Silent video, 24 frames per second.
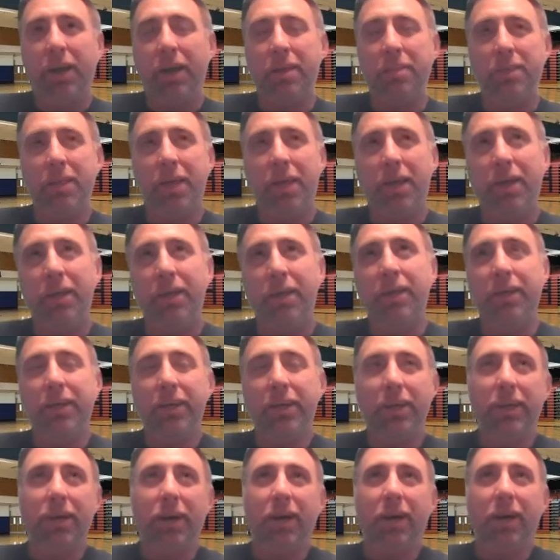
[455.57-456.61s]
And then
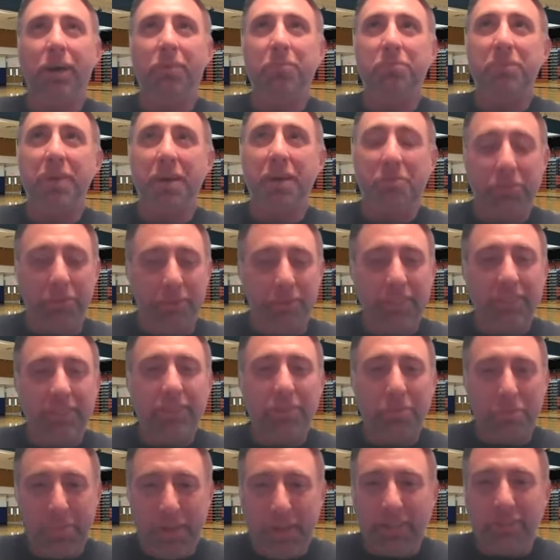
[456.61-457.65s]
definitely
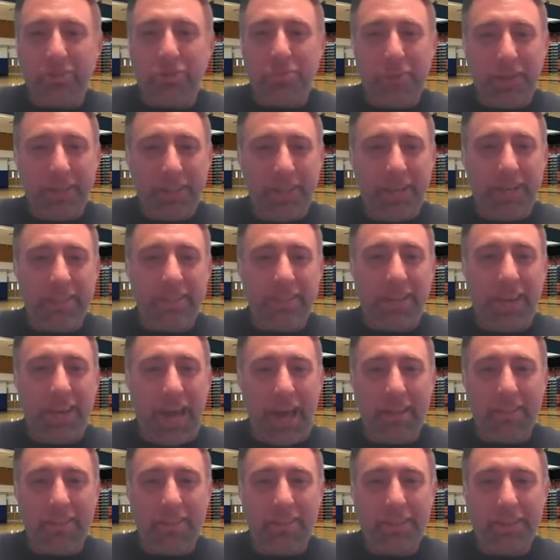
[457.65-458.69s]
some things from my days at
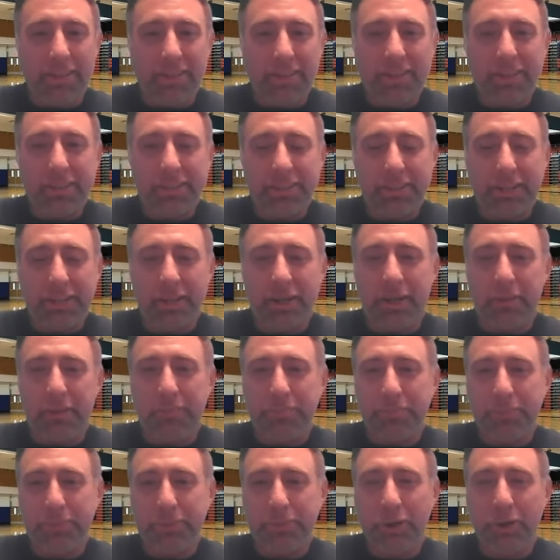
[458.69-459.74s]
Catholic.
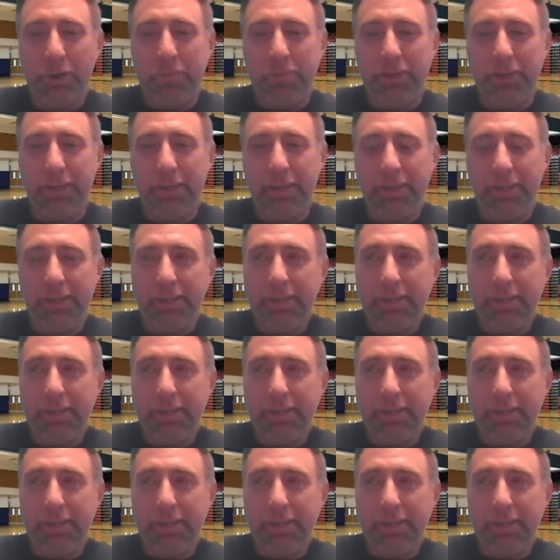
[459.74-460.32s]
You know, I mean,